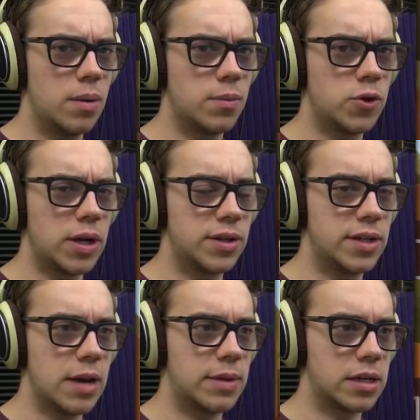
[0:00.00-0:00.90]
I'm trying to
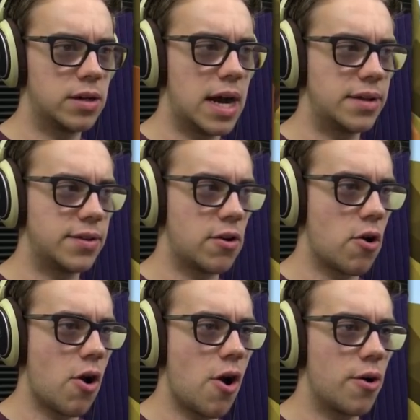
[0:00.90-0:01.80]
see how many lines there
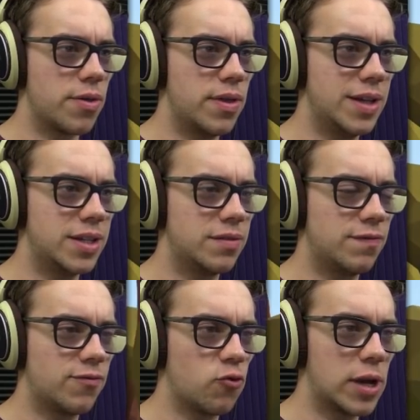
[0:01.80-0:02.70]
are. Oh, this
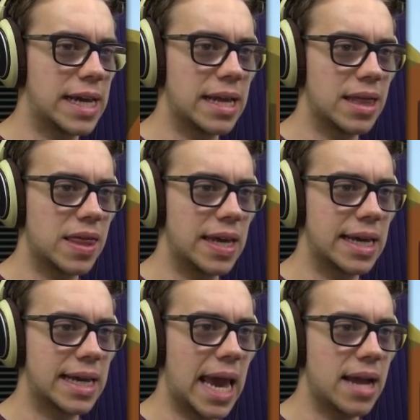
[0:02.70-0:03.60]
freaking
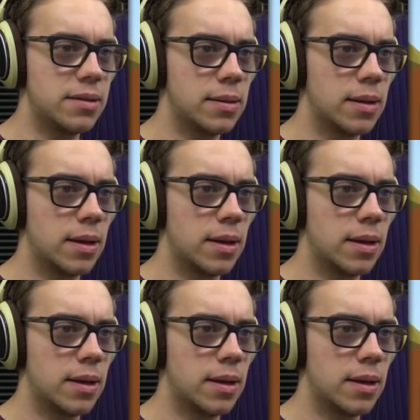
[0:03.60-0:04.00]
thing again.